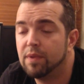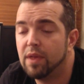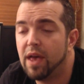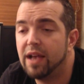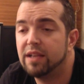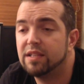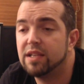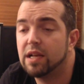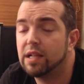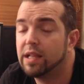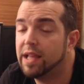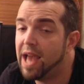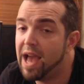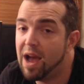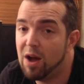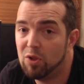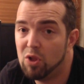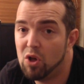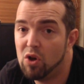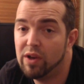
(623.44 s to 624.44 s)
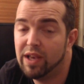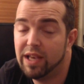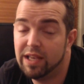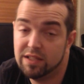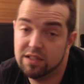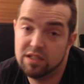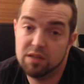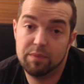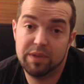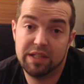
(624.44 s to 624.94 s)
Exactly how long
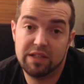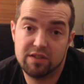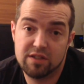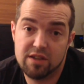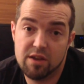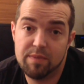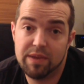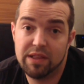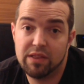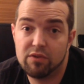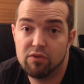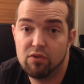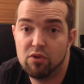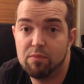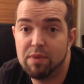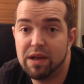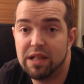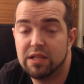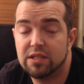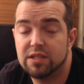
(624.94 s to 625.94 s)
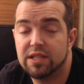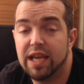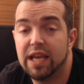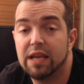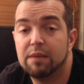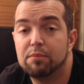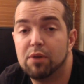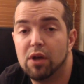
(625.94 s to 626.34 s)
is to be determined through balancing,